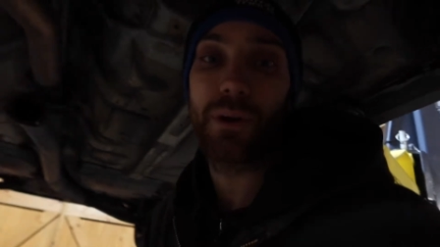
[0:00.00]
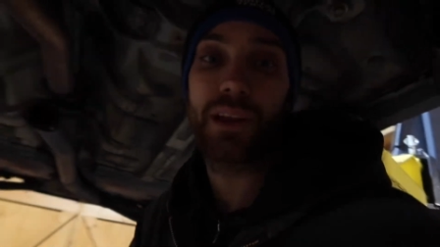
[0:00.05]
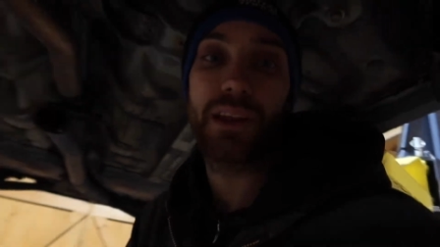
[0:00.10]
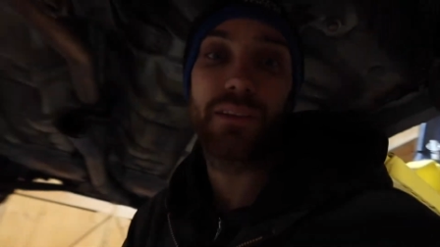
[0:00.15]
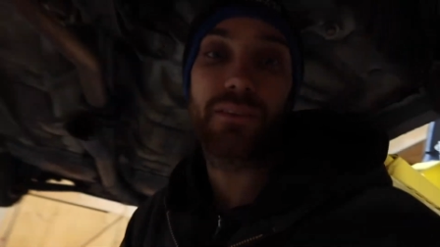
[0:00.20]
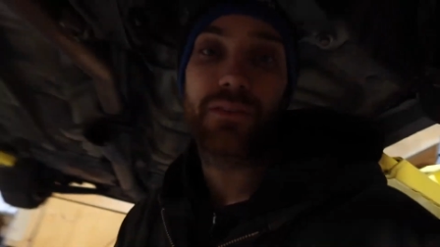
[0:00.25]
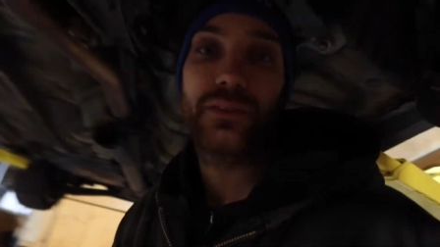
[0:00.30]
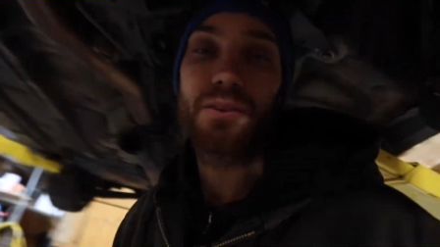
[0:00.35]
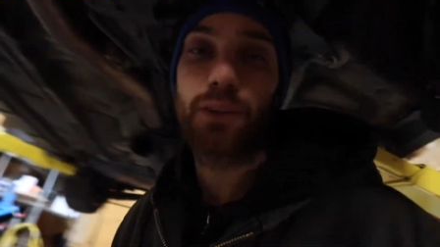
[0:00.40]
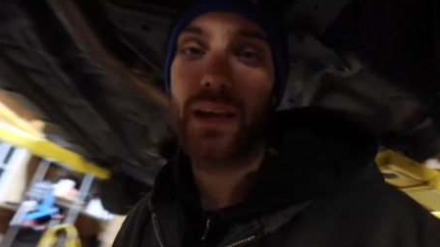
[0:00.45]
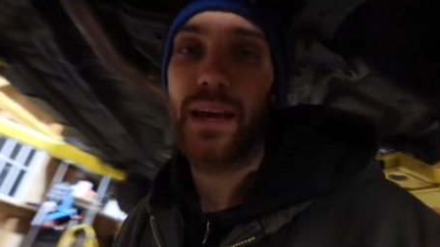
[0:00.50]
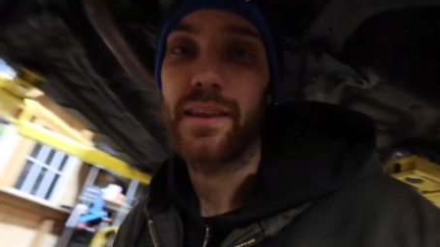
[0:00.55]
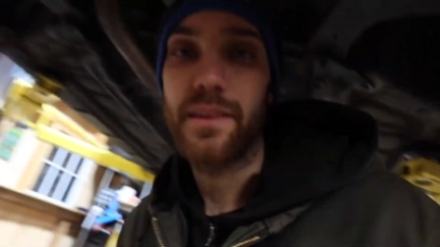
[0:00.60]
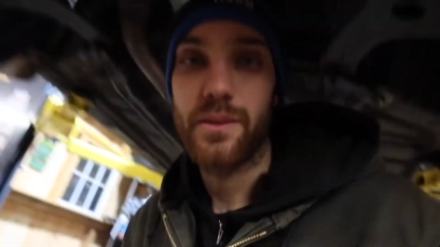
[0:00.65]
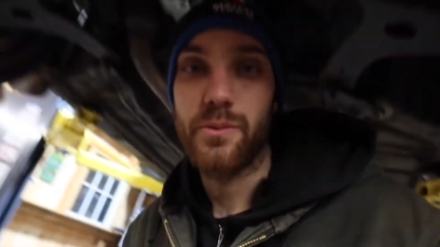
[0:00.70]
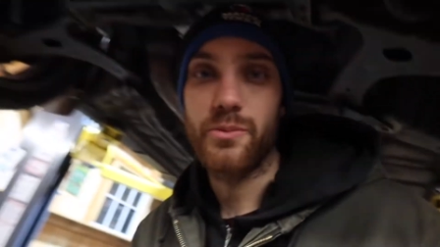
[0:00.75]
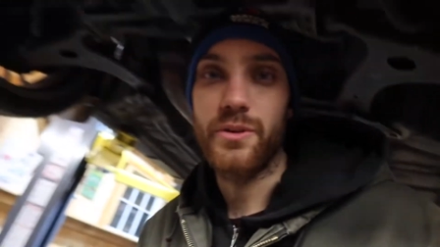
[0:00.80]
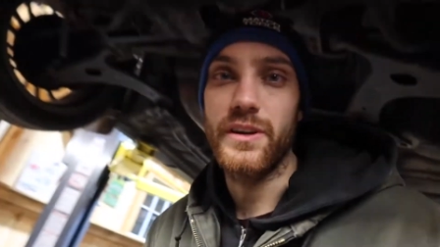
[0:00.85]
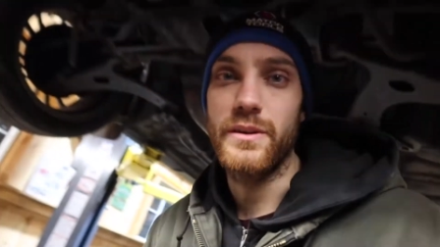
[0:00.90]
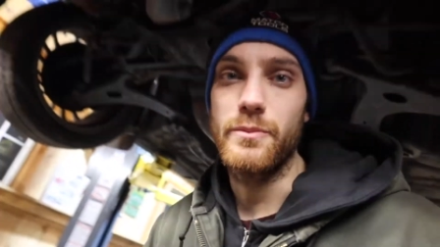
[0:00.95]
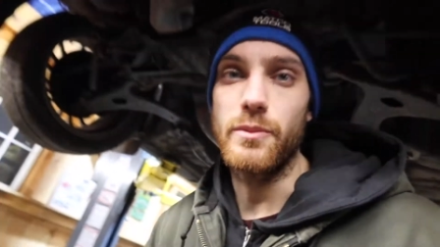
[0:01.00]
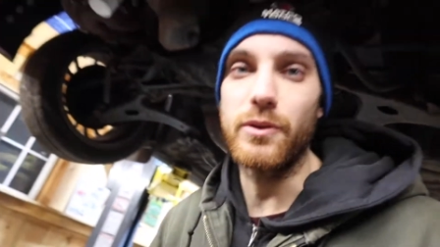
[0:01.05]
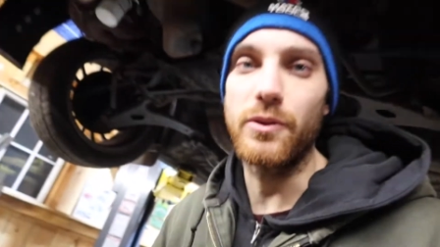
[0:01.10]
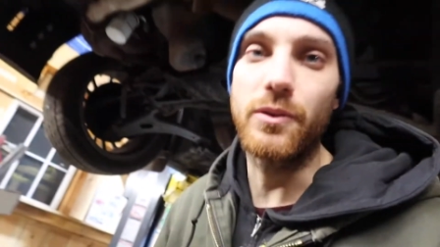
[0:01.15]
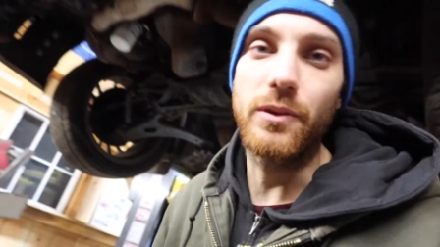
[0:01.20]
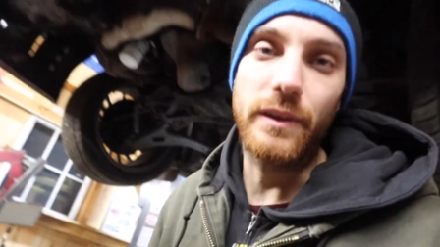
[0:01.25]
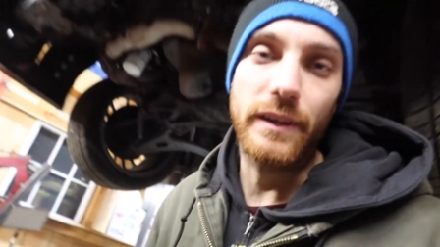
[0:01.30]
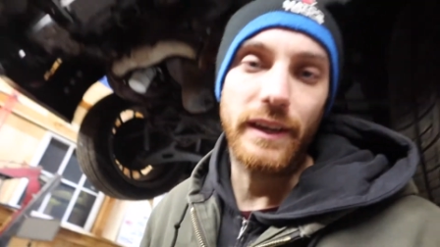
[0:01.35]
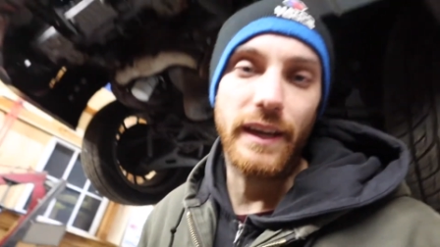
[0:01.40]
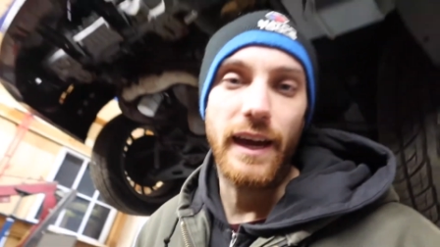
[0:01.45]
waiting for that three
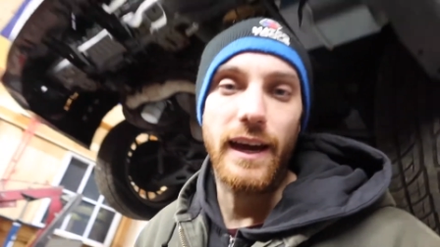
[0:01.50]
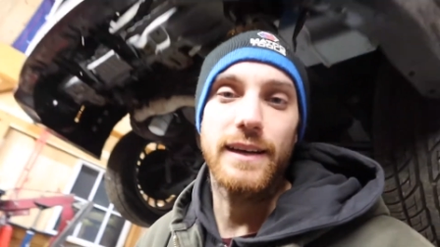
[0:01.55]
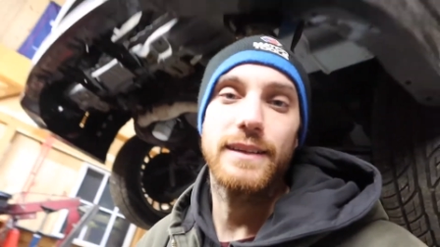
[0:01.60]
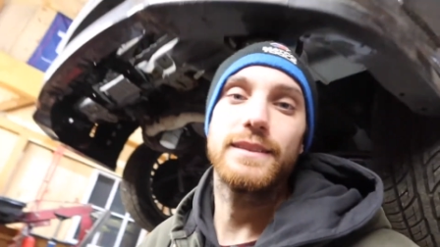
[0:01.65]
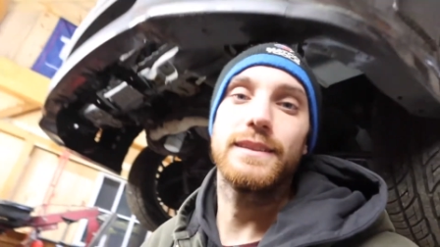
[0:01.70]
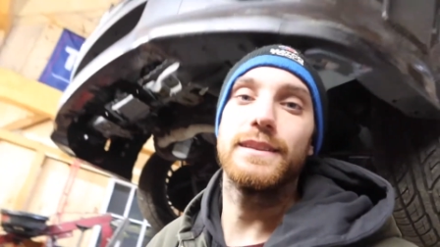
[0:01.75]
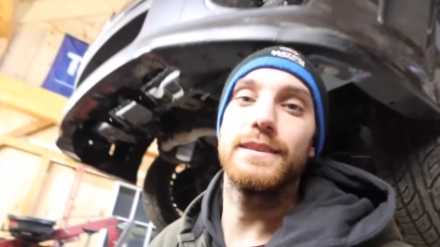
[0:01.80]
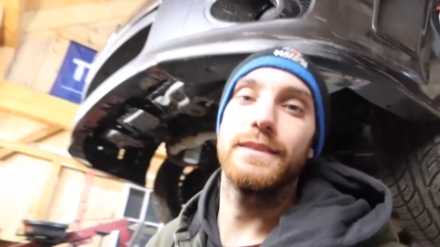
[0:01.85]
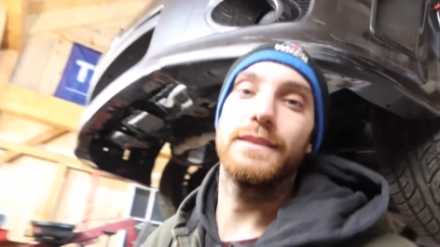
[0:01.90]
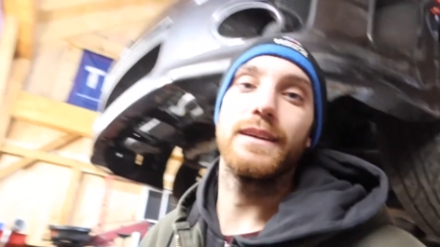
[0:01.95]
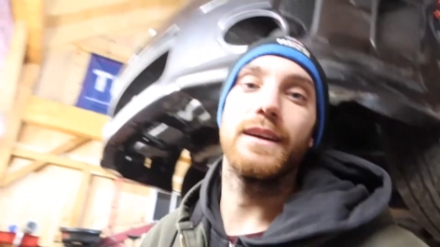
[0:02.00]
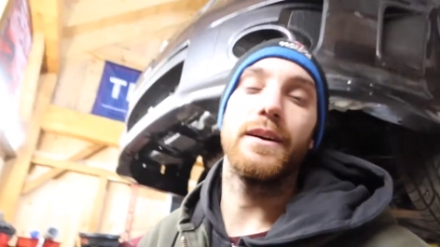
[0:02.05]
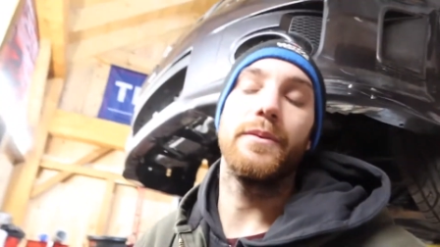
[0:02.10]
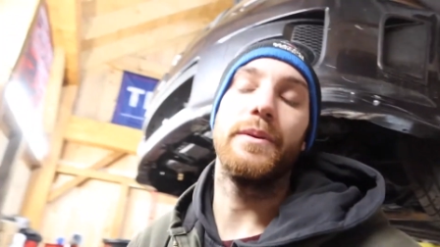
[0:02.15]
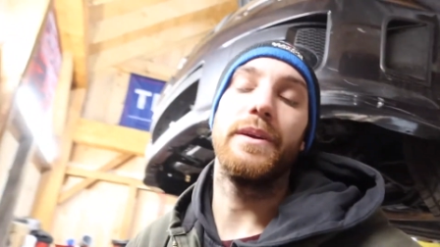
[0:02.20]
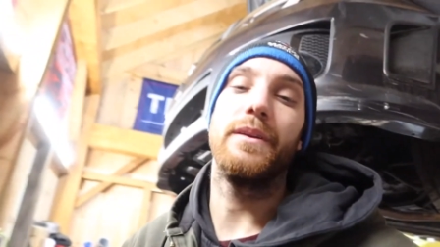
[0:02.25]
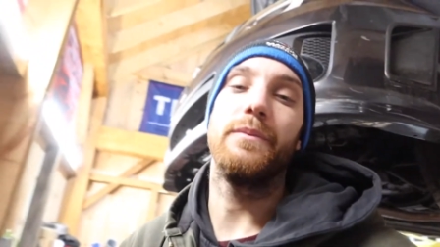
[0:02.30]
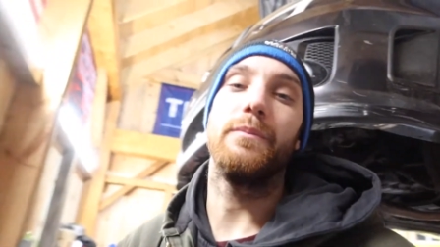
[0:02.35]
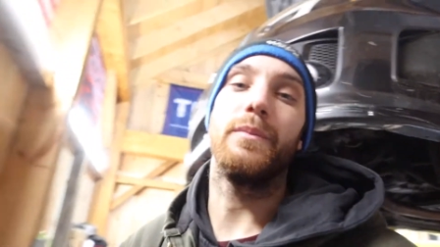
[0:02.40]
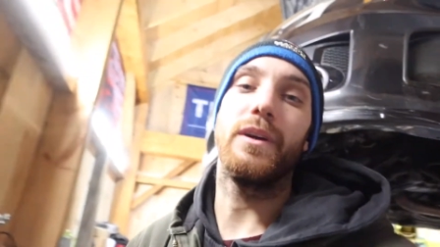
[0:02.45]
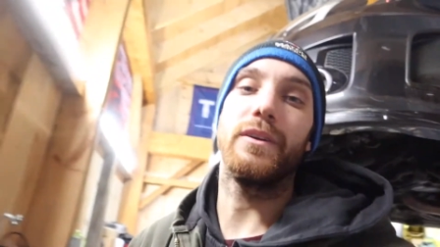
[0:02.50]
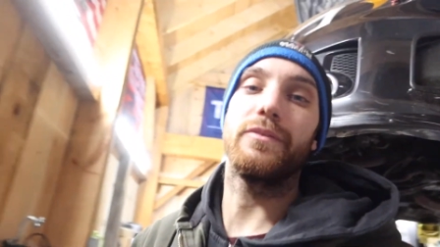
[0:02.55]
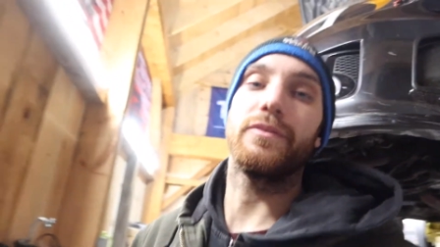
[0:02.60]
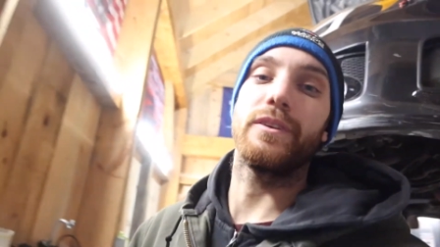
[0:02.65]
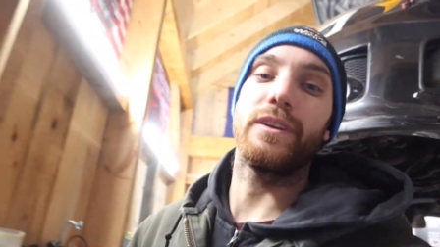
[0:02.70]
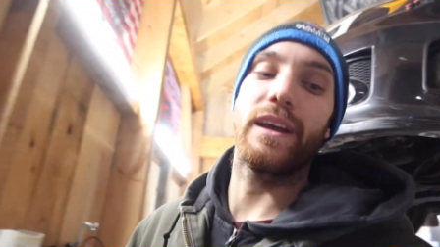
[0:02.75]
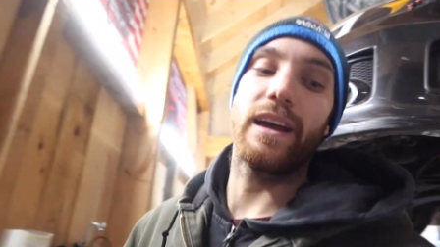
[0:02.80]
bolt gasket to come in, but for